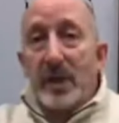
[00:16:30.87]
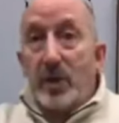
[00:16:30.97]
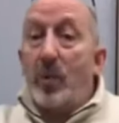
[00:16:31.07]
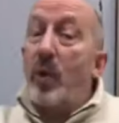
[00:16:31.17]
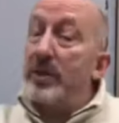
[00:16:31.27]
uh,
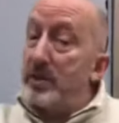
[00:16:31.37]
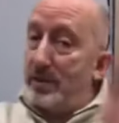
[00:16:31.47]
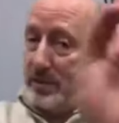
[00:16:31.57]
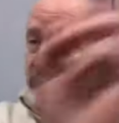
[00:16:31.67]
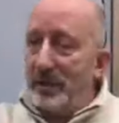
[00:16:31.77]
or I
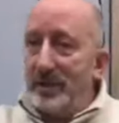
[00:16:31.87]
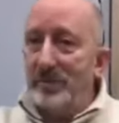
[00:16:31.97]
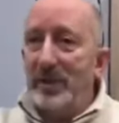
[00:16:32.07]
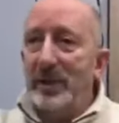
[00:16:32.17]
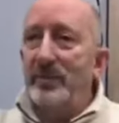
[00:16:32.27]
wasn't a real
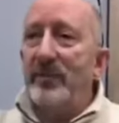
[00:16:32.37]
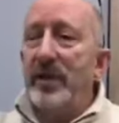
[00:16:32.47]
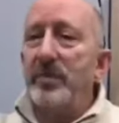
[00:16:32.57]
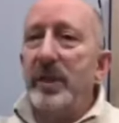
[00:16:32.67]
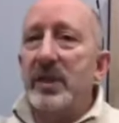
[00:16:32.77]
MLM
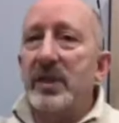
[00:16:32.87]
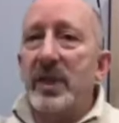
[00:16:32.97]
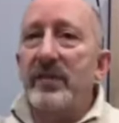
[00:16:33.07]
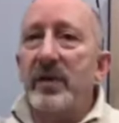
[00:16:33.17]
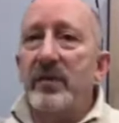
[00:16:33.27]
fan because
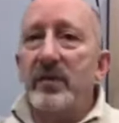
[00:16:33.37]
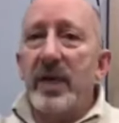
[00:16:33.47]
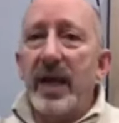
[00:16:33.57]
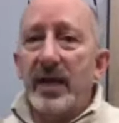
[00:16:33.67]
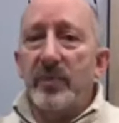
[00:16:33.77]
I've never
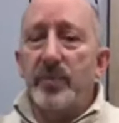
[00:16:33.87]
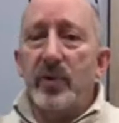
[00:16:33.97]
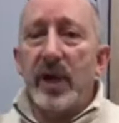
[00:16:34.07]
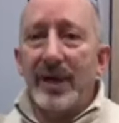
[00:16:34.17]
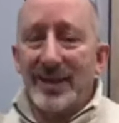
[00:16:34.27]
had a
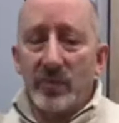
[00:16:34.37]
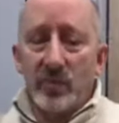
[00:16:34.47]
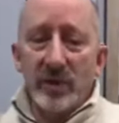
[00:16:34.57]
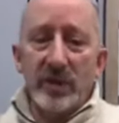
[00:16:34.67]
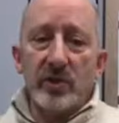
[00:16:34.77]
product that
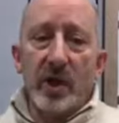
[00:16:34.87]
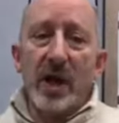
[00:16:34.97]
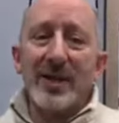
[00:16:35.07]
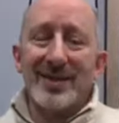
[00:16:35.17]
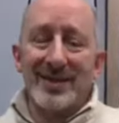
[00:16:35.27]
really
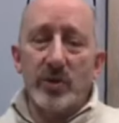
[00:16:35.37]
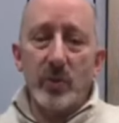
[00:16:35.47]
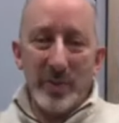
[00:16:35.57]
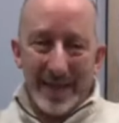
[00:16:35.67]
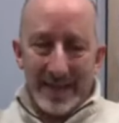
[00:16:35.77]
talked
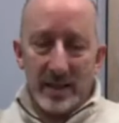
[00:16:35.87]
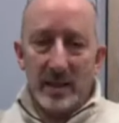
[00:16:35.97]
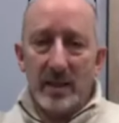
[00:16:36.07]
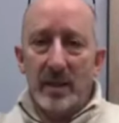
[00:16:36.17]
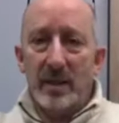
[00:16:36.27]
to me.
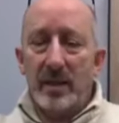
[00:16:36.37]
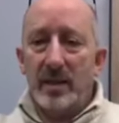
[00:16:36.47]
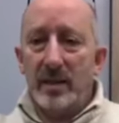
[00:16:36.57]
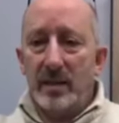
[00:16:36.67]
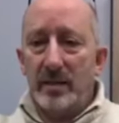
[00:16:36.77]

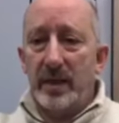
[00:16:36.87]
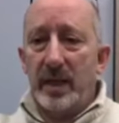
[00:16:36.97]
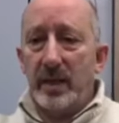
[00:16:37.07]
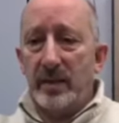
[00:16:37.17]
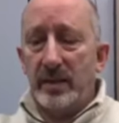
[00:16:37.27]
Uh,
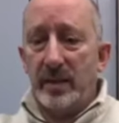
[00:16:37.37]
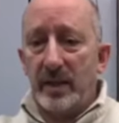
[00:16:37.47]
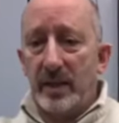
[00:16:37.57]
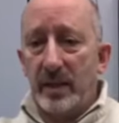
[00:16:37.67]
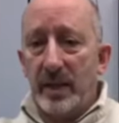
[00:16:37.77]
and
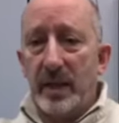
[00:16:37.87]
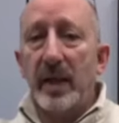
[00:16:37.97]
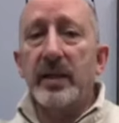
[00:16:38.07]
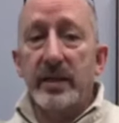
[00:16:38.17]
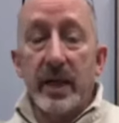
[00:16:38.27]
as a uh,
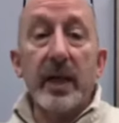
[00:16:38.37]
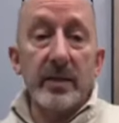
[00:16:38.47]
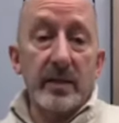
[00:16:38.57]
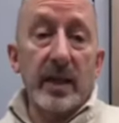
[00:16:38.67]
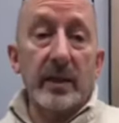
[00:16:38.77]
stylist, yeah,
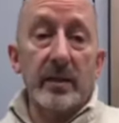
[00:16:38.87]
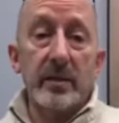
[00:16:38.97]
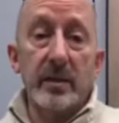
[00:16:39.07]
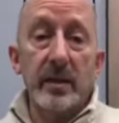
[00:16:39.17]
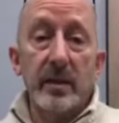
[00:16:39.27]
as a
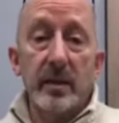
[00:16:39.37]
stylist,